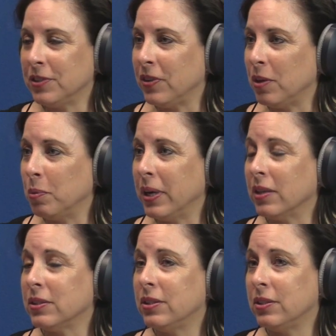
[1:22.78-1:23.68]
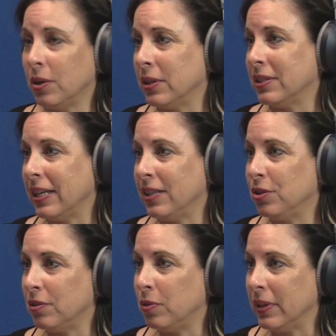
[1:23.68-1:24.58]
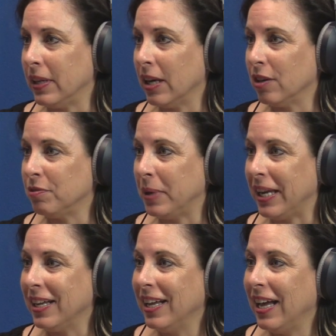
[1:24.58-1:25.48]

of all, we are so excited to have won the RFP.